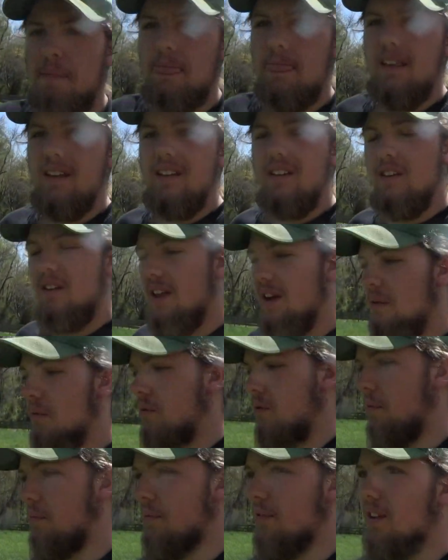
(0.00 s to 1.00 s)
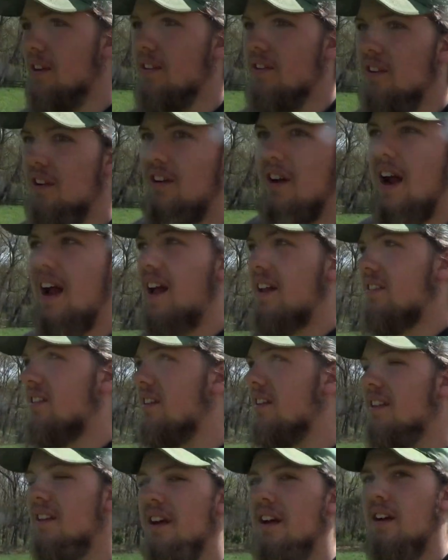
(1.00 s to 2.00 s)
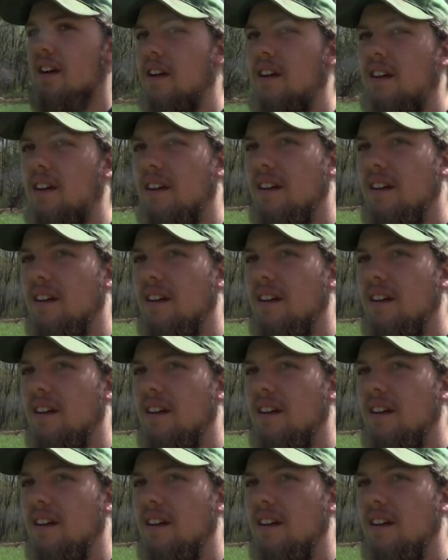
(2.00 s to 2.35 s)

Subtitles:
Get all that warm season grass in there,